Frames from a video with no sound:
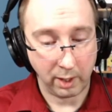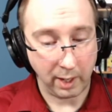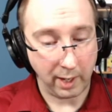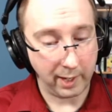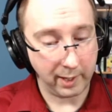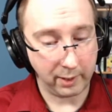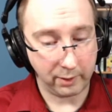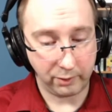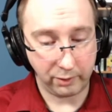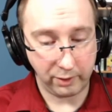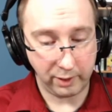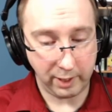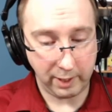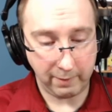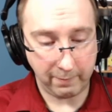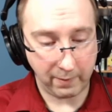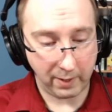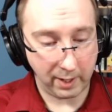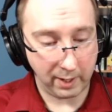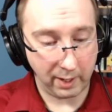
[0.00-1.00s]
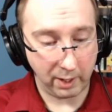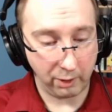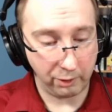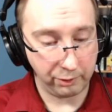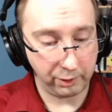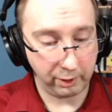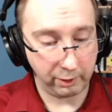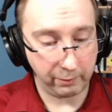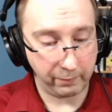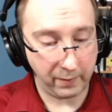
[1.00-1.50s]
I could see Van
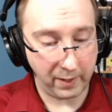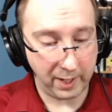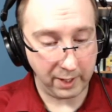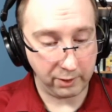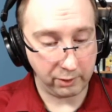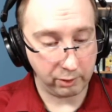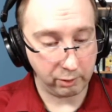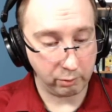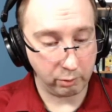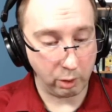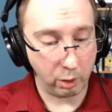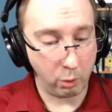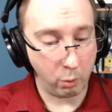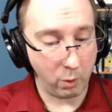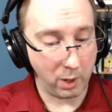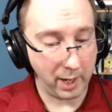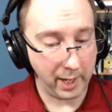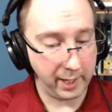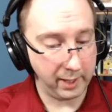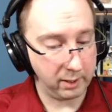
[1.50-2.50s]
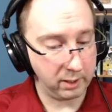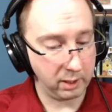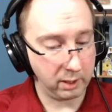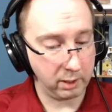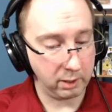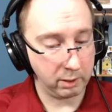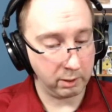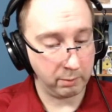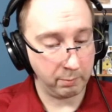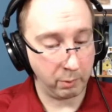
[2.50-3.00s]
Helsing's face grow white
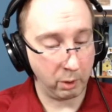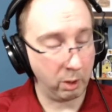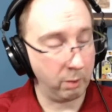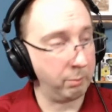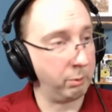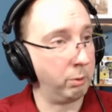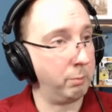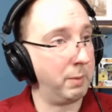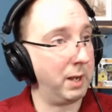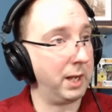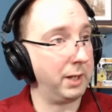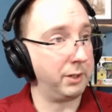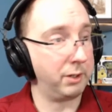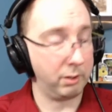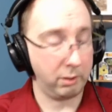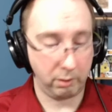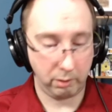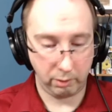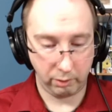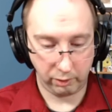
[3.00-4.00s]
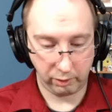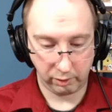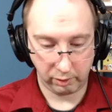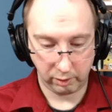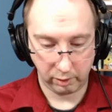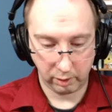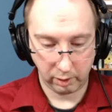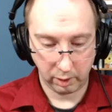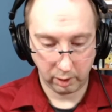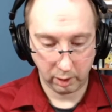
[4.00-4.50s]
and purple by turns.
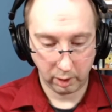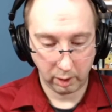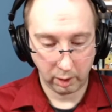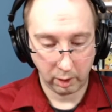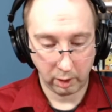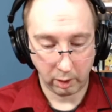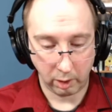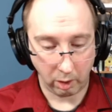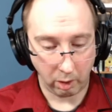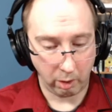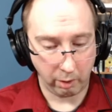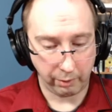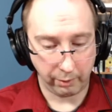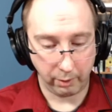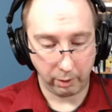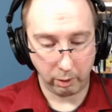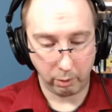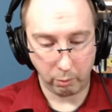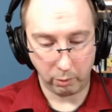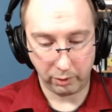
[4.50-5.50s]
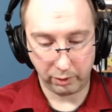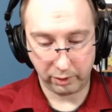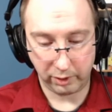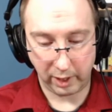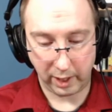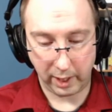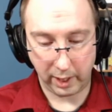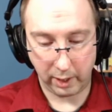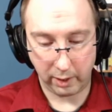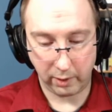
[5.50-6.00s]
Arthur was
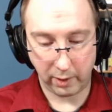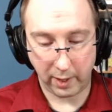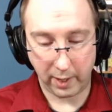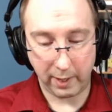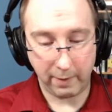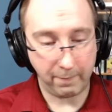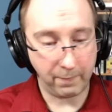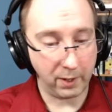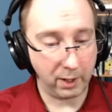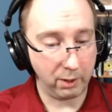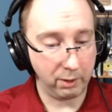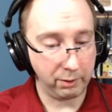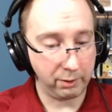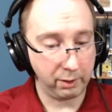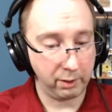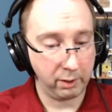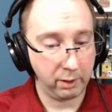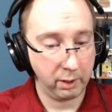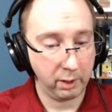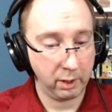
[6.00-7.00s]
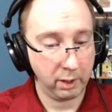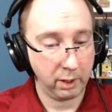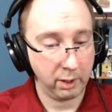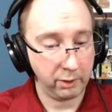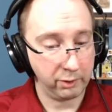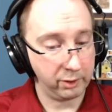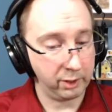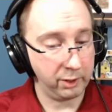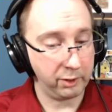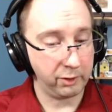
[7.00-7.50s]
saying that he felt
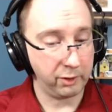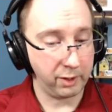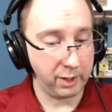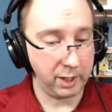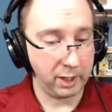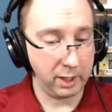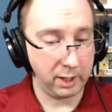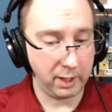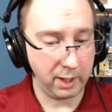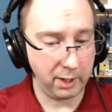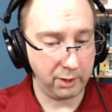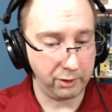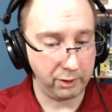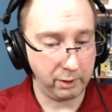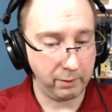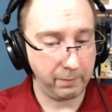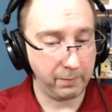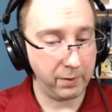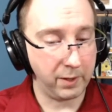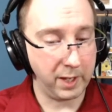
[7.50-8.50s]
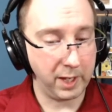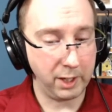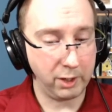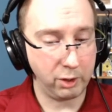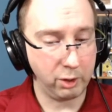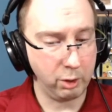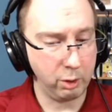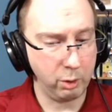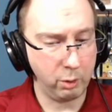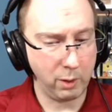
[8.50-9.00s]
since then as if they
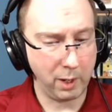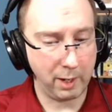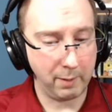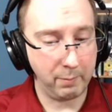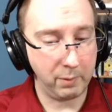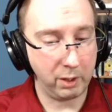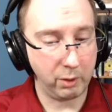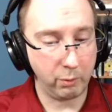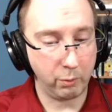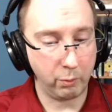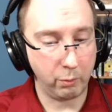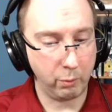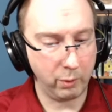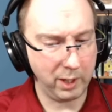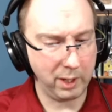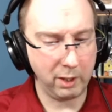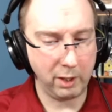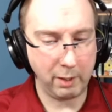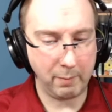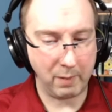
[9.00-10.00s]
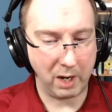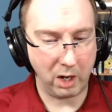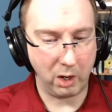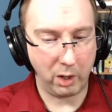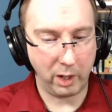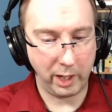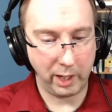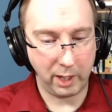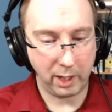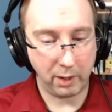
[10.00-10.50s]
two had been really
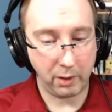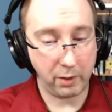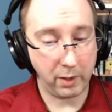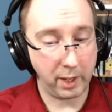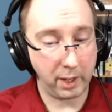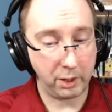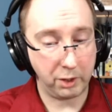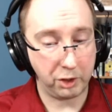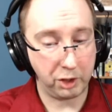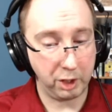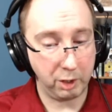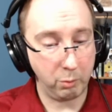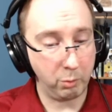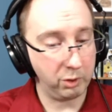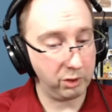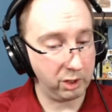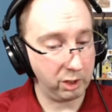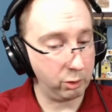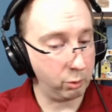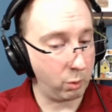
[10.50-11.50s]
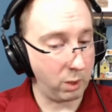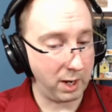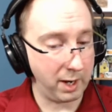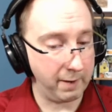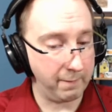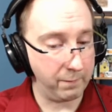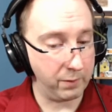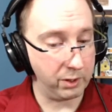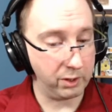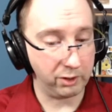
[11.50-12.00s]
married and that she was his
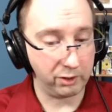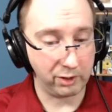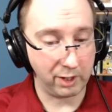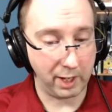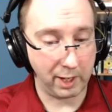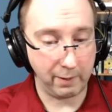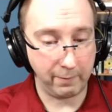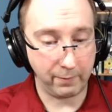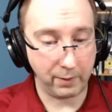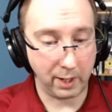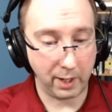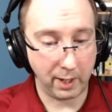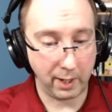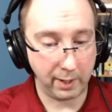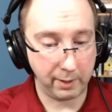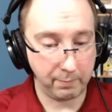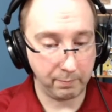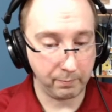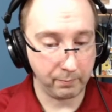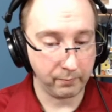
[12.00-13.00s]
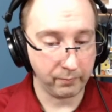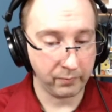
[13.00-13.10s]
wife in the sight of God.